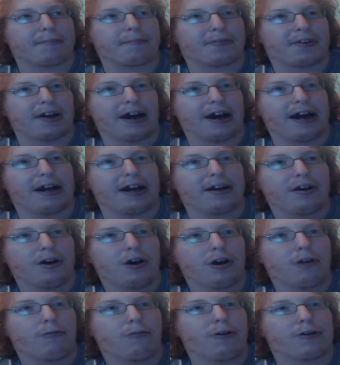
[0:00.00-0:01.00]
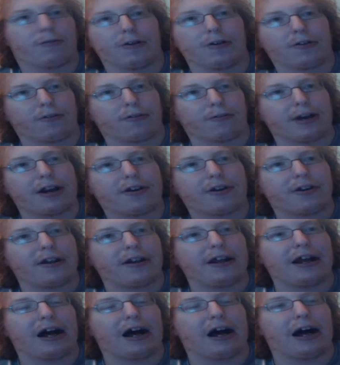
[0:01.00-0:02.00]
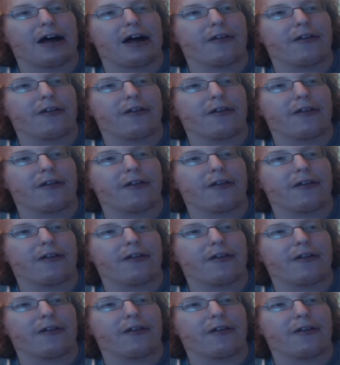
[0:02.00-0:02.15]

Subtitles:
Side, which was originally on the